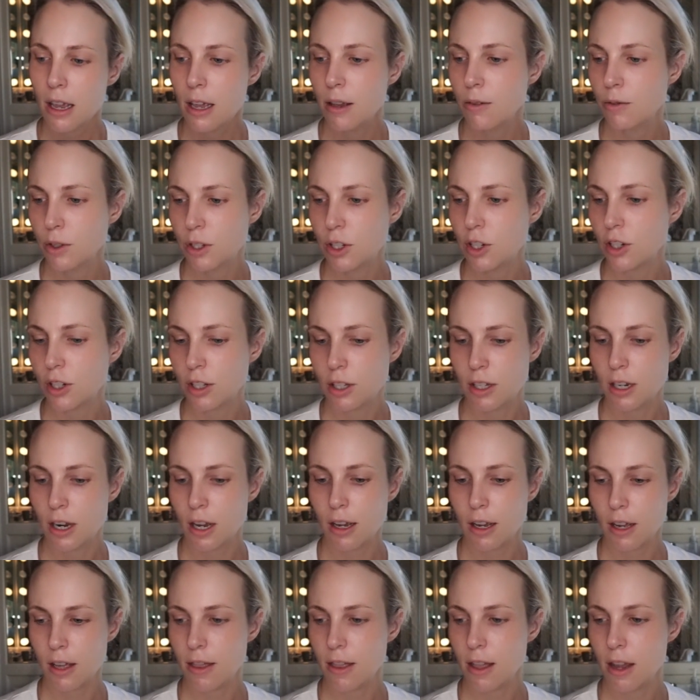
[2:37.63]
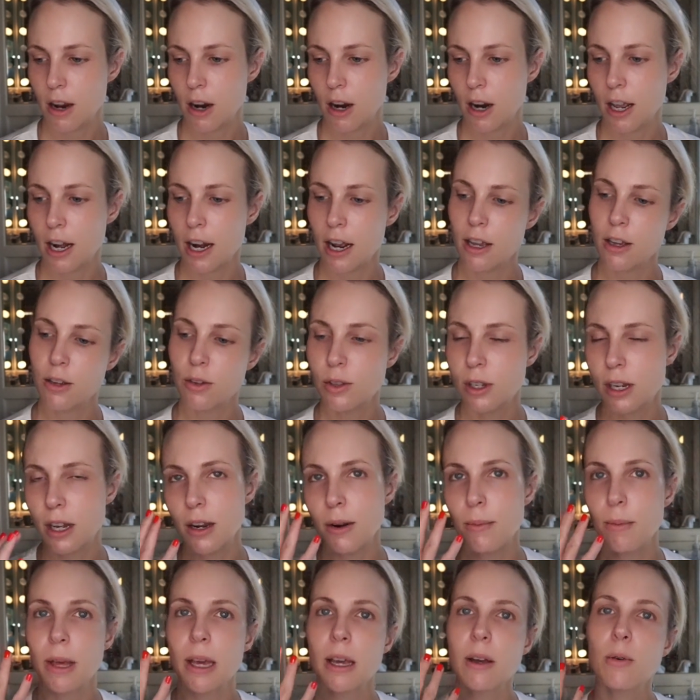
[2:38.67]
It was just stuck in there, and I used
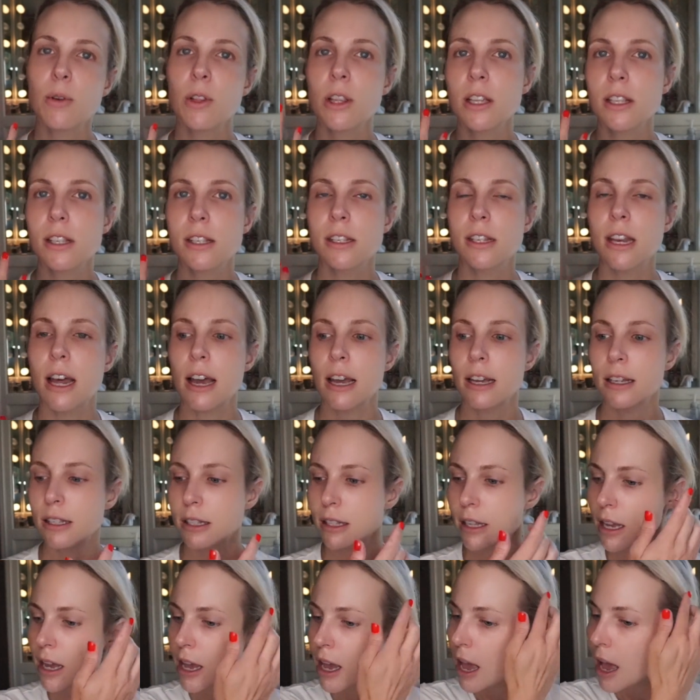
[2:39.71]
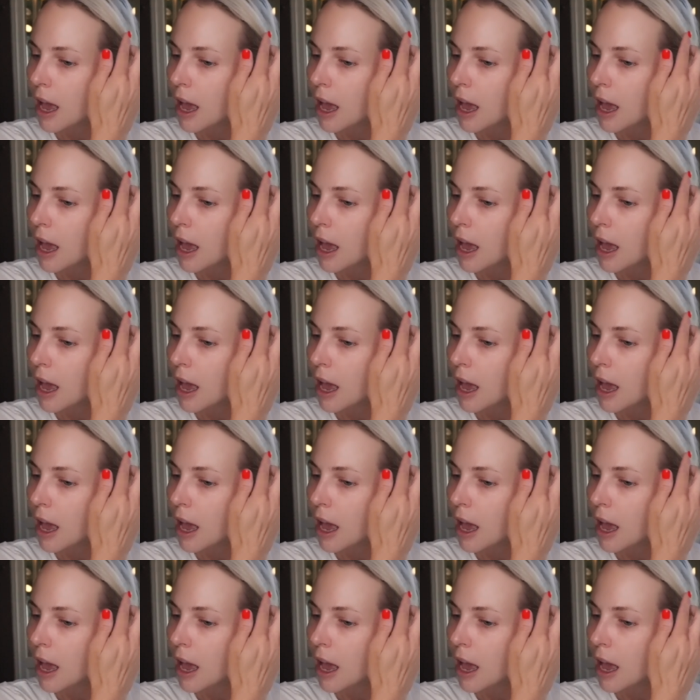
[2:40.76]
it. I'm like, well, this is nice.